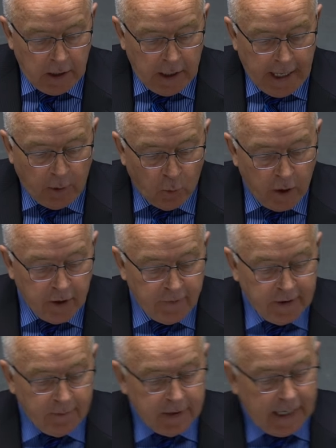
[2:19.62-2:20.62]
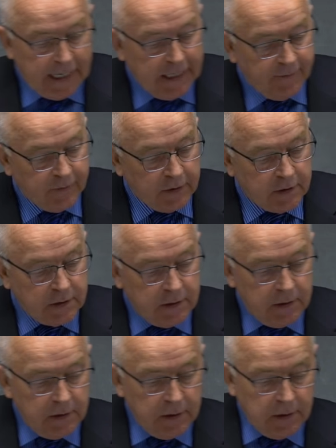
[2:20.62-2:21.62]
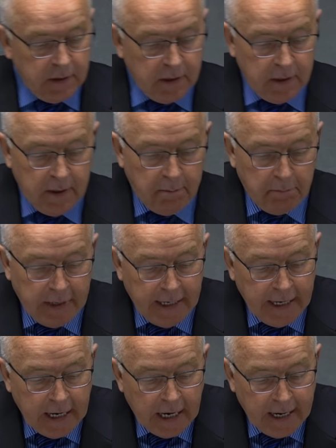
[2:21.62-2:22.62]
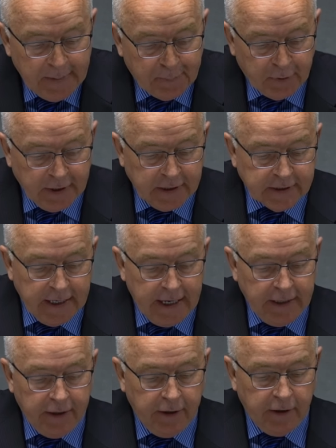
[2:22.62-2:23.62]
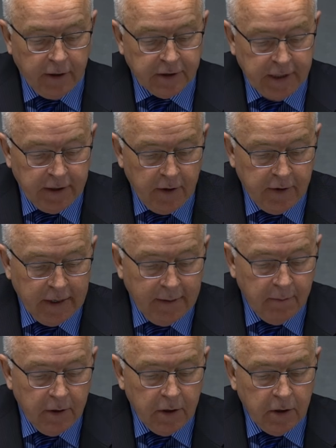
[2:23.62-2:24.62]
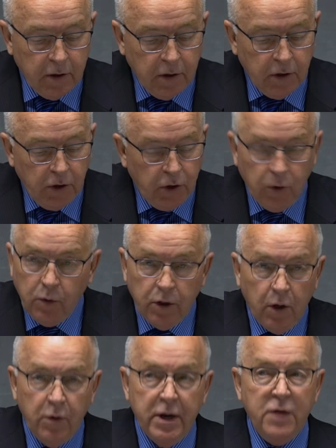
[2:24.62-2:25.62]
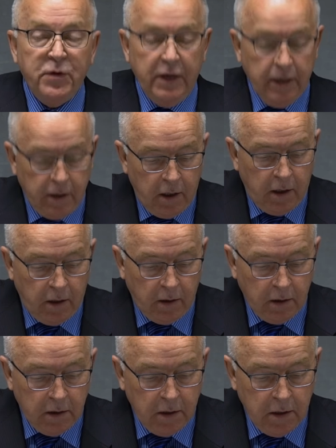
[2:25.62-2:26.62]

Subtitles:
And one of them, Caiaphas, being high priest that year, said to them, You know nothing at all,